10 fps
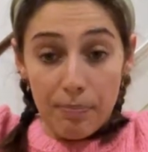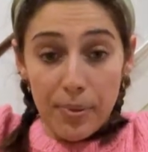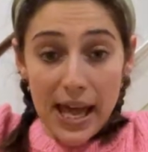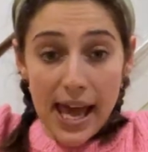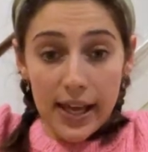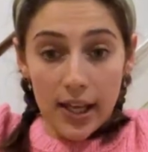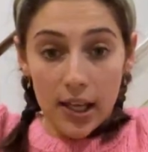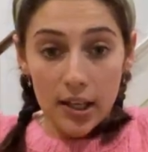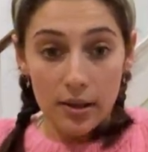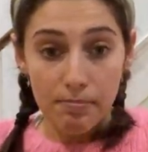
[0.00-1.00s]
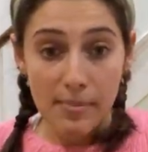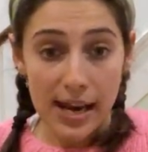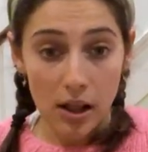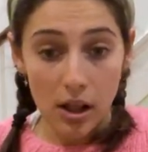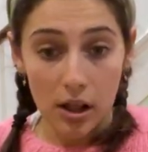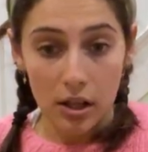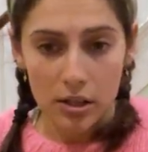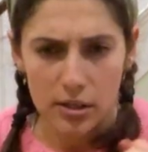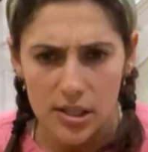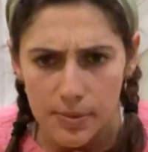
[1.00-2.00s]
Big, middle,
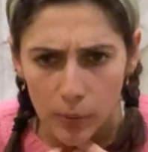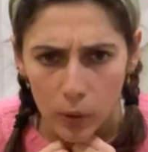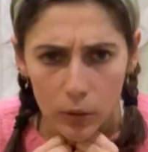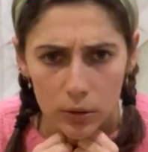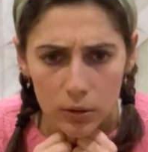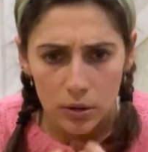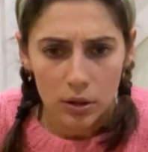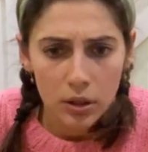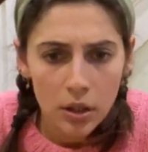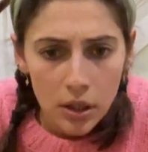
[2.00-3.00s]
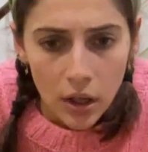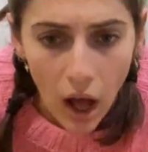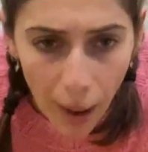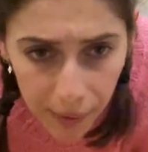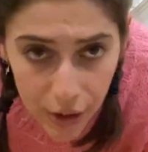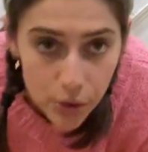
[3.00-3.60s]
small. I'm going to